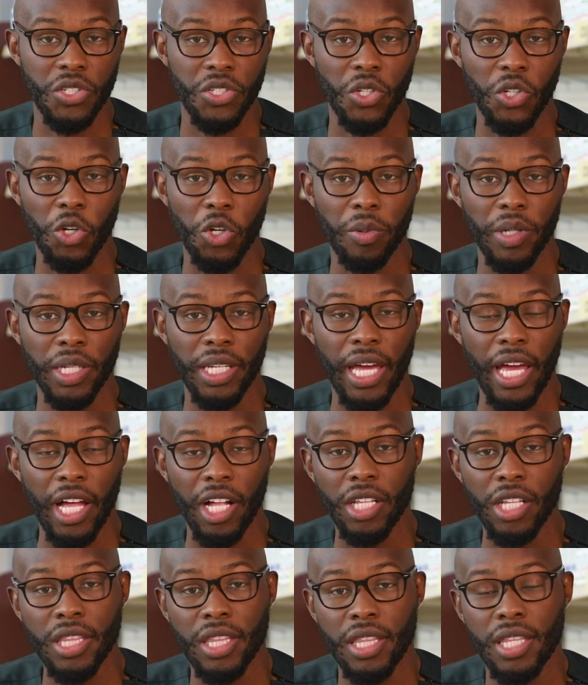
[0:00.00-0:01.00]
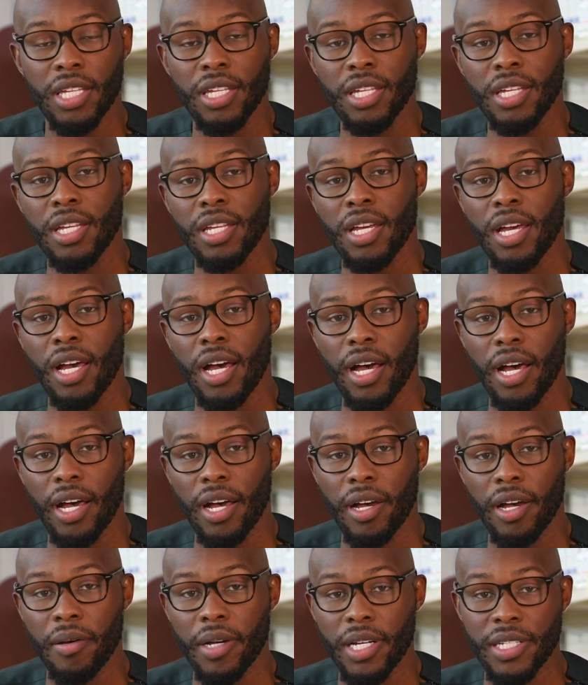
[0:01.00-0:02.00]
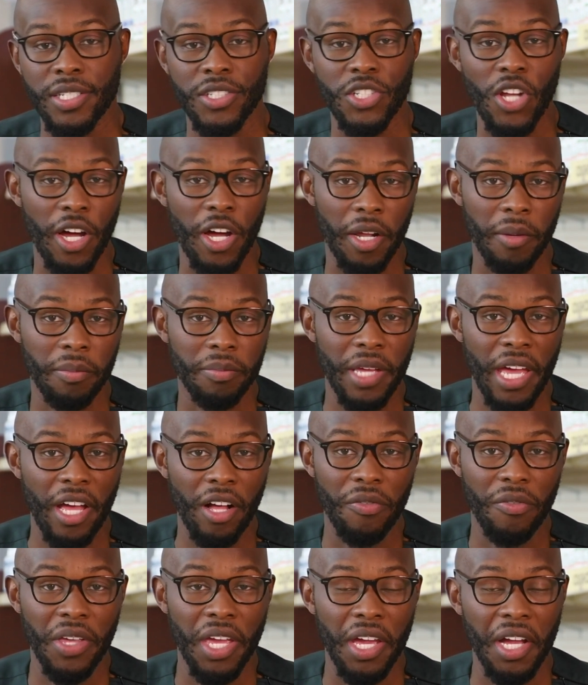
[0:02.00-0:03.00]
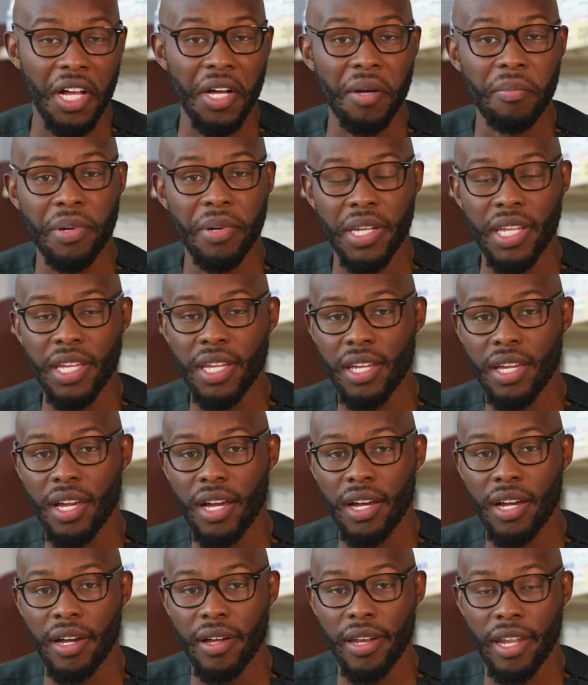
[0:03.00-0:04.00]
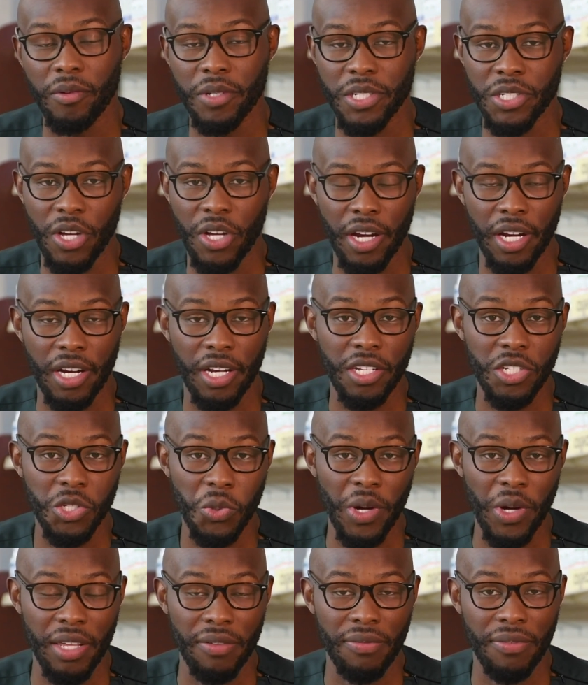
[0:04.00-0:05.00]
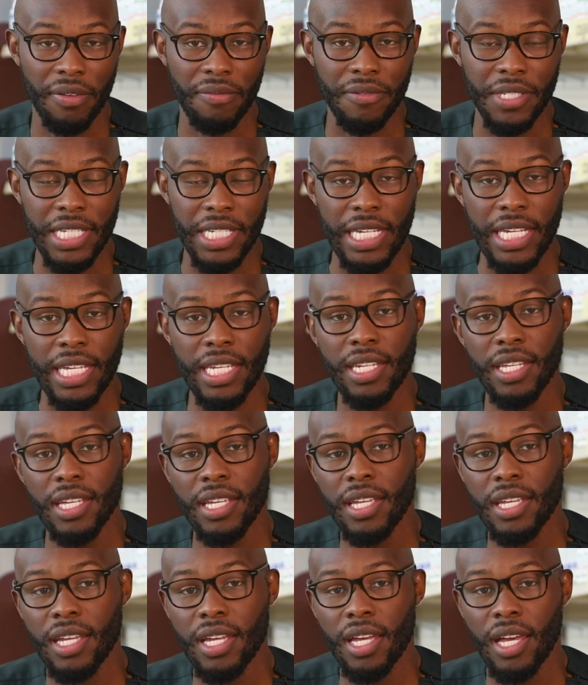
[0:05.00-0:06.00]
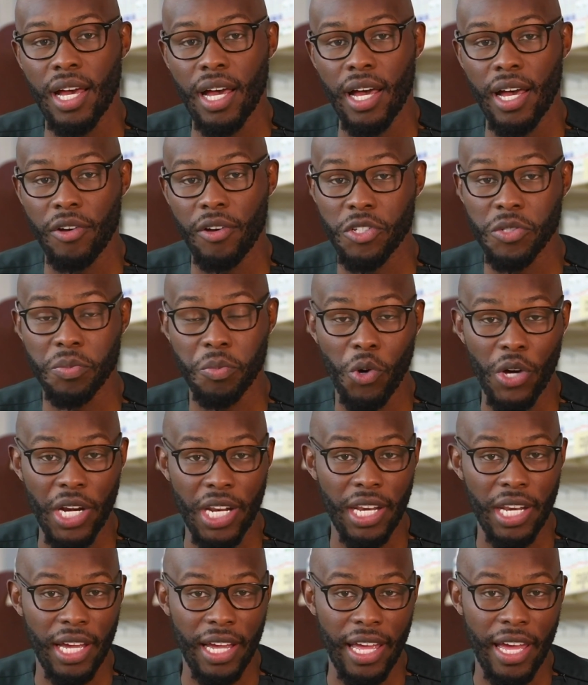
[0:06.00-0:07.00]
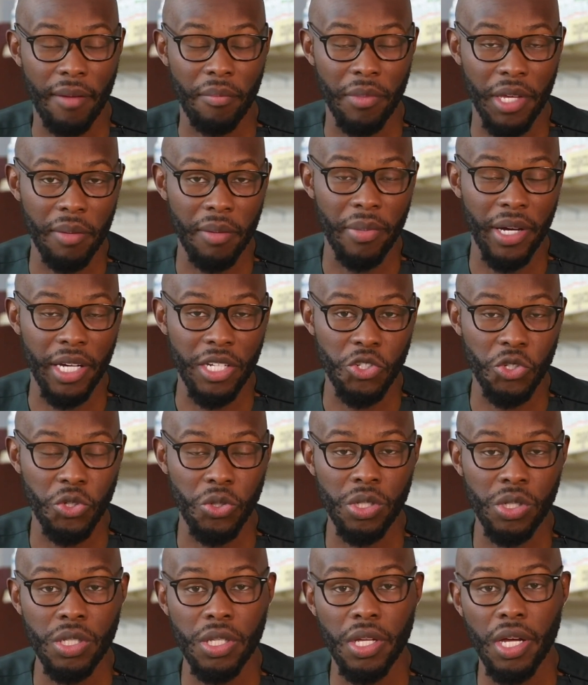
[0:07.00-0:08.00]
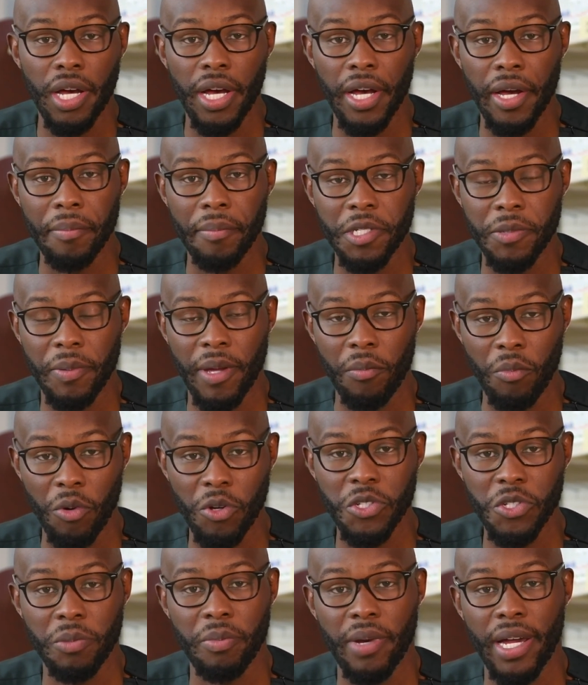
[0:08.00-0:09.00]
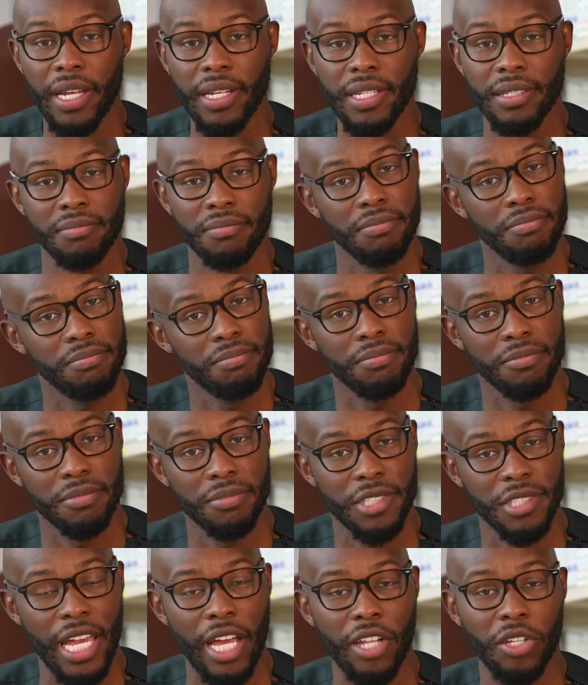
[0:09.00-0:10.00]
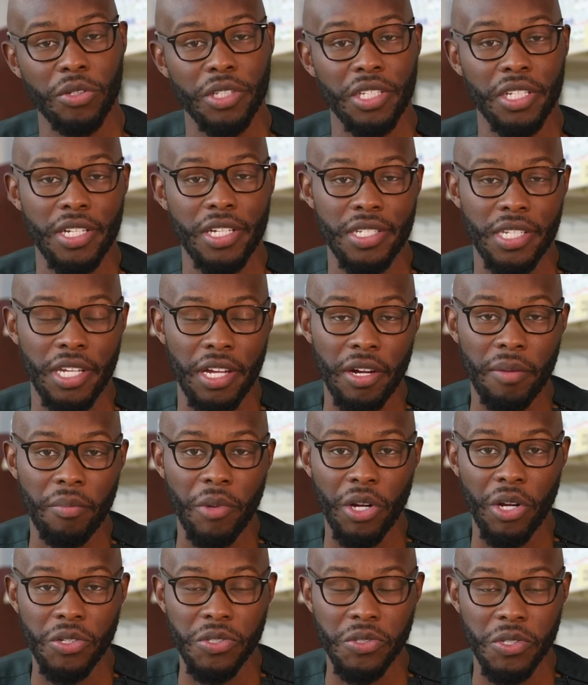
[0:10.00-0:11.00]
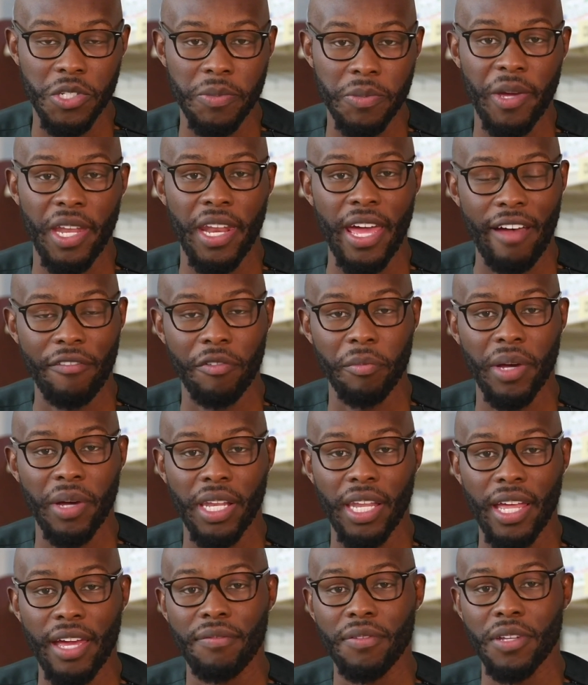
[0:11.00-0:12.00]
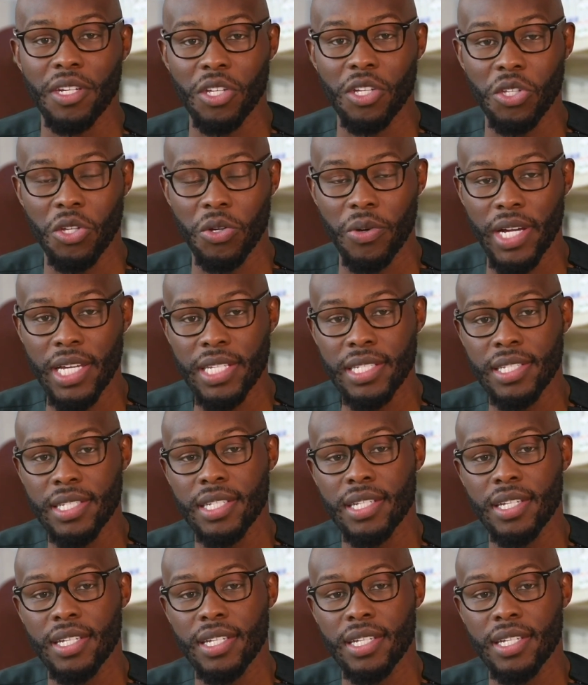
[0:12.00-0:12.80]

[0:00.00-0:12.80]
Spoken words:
Global Health, a startup healthcare company that was started in 2015. I was born in the Gambia, Banjul, spent most of my childhood years here, but also spent half of my life in the US.